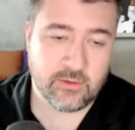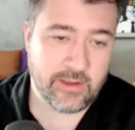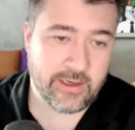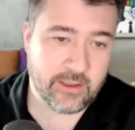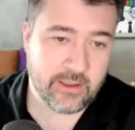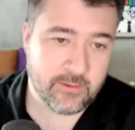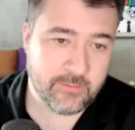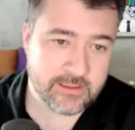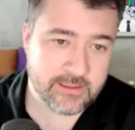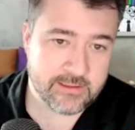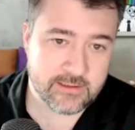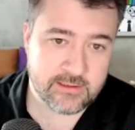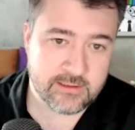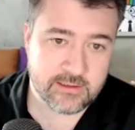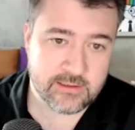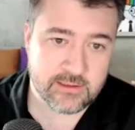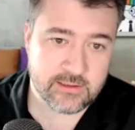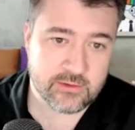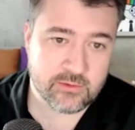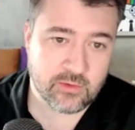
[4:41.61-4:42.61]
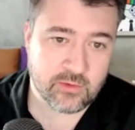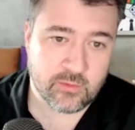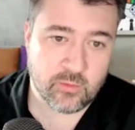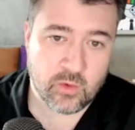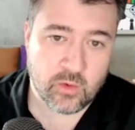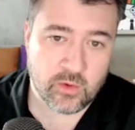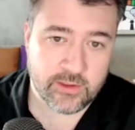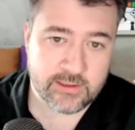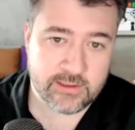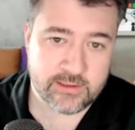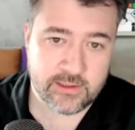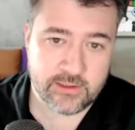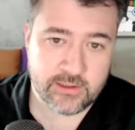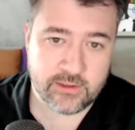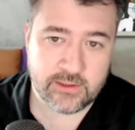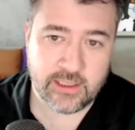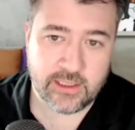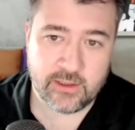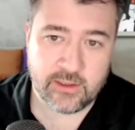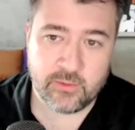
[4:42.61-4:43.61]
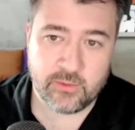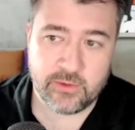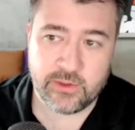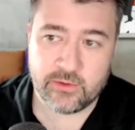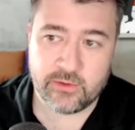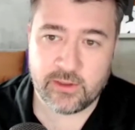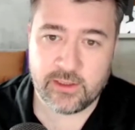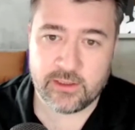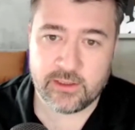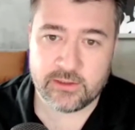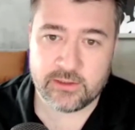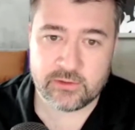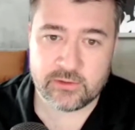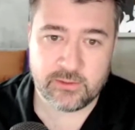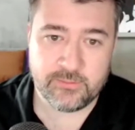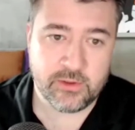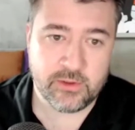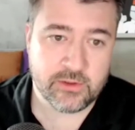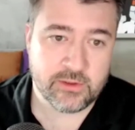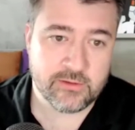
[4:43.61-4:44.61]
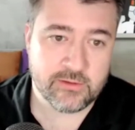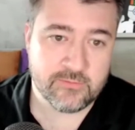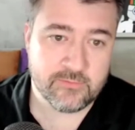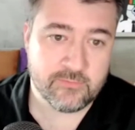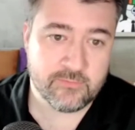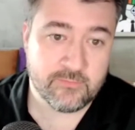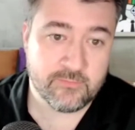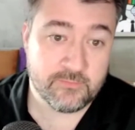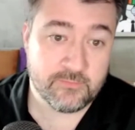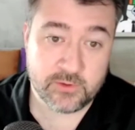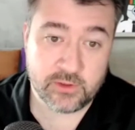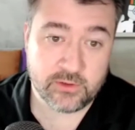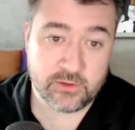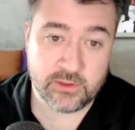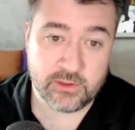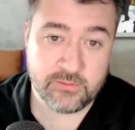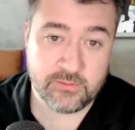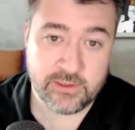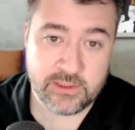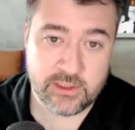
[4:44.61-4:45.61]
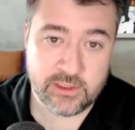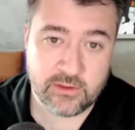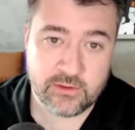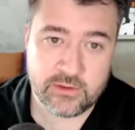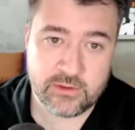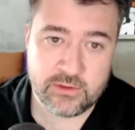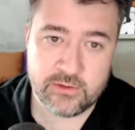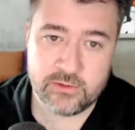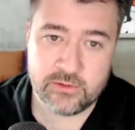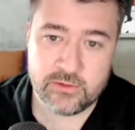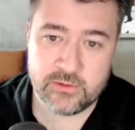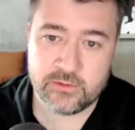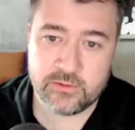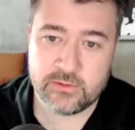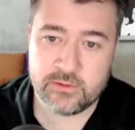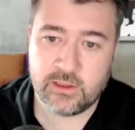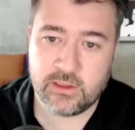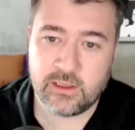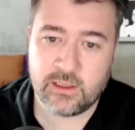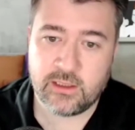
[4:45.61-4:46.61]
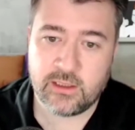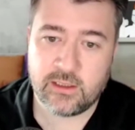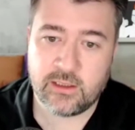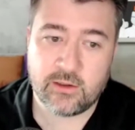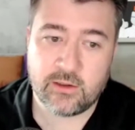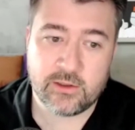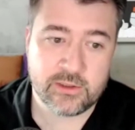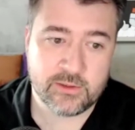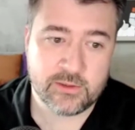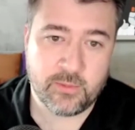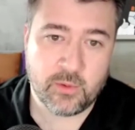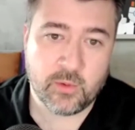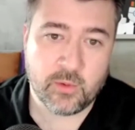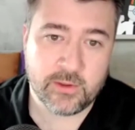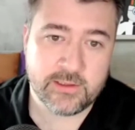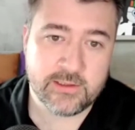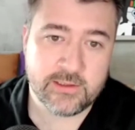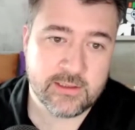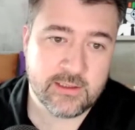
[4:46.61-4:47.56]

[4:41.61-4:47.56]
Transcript: error messages or warnings that you're getting when you're running the script, you can certainly reach out to our support